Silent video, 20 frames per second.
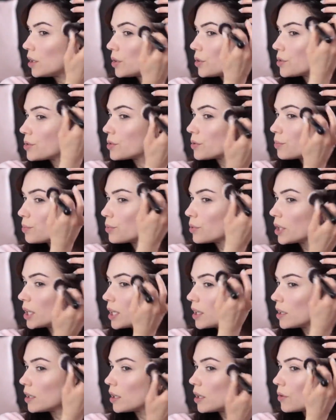I also bring
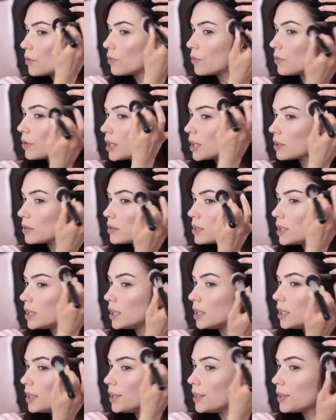it around
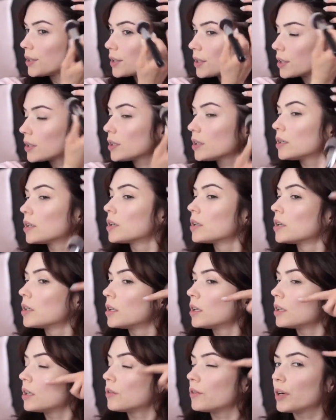here,
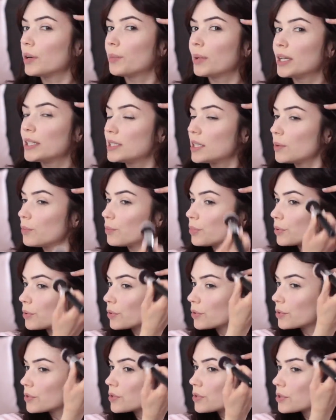around my
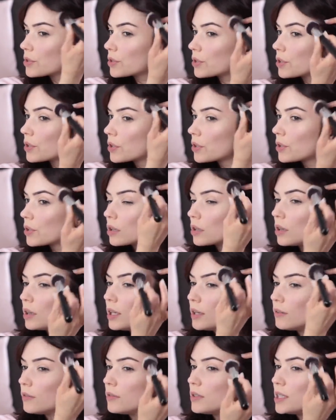temples,
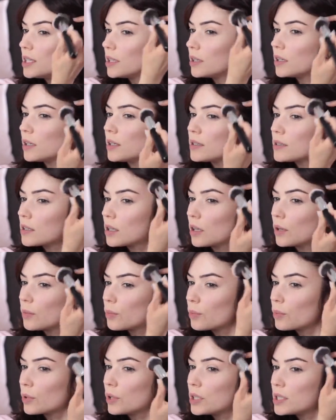lifting this
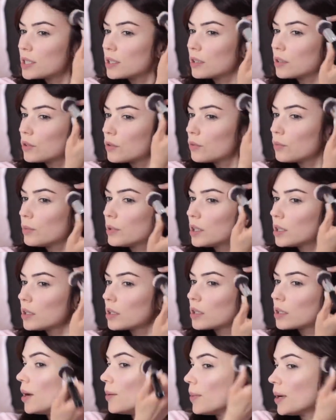upwards a little bit.
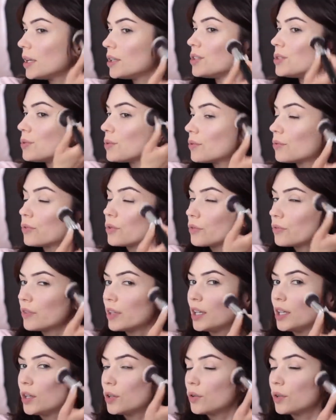I might do a full
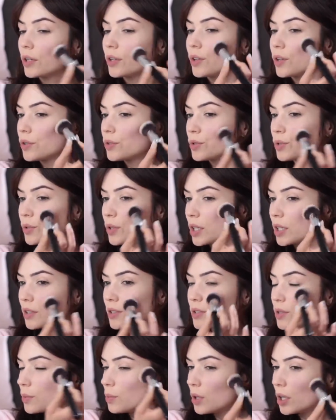video on contouring,
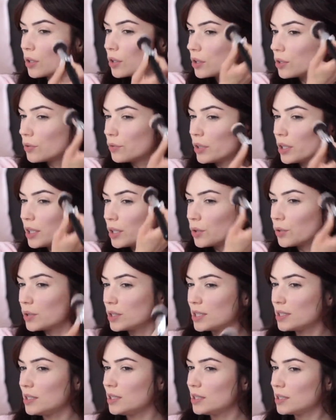so I'm not going to really go
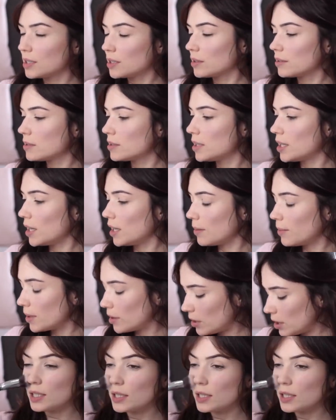into detail today about it.